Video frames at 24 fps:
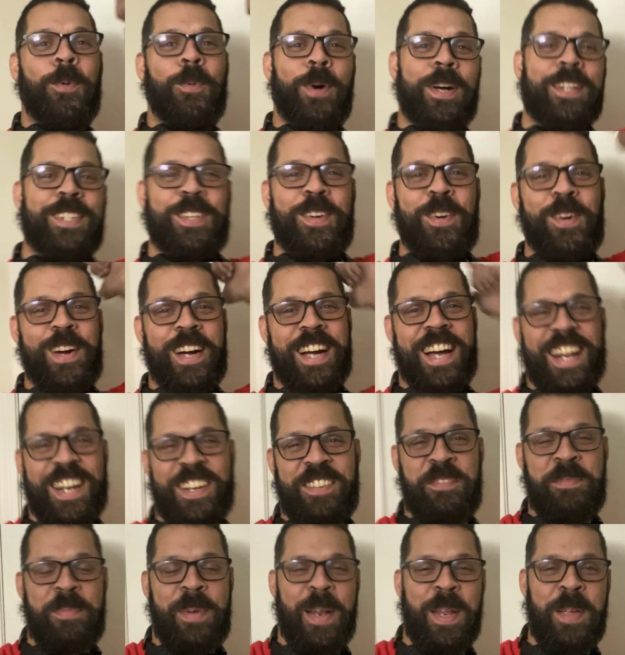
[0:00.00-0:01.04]
What's going on
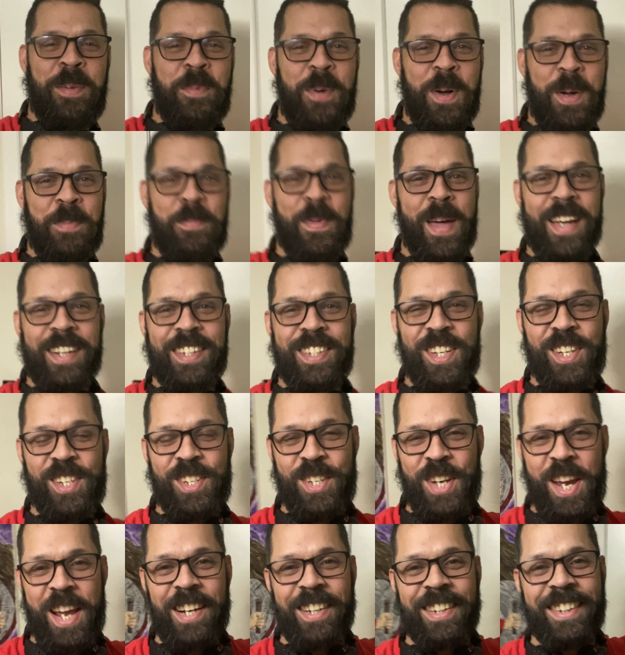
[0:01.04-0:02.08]
everybody? Welcome back to the
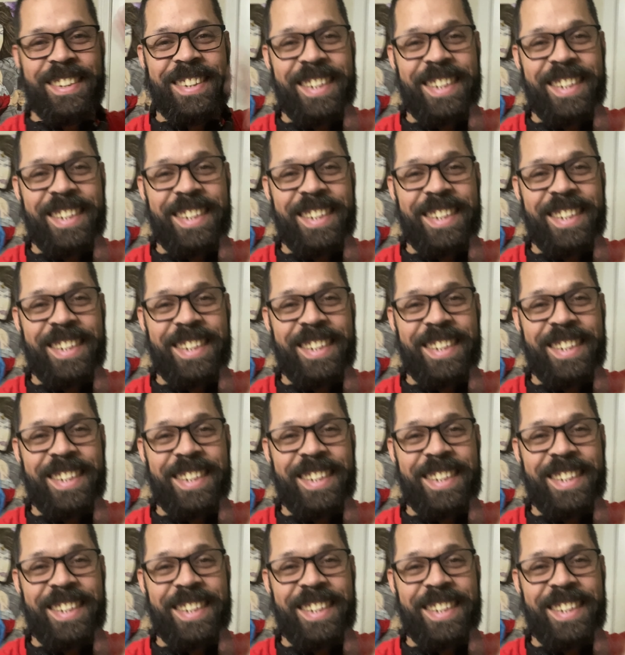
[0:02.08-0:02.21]
channel.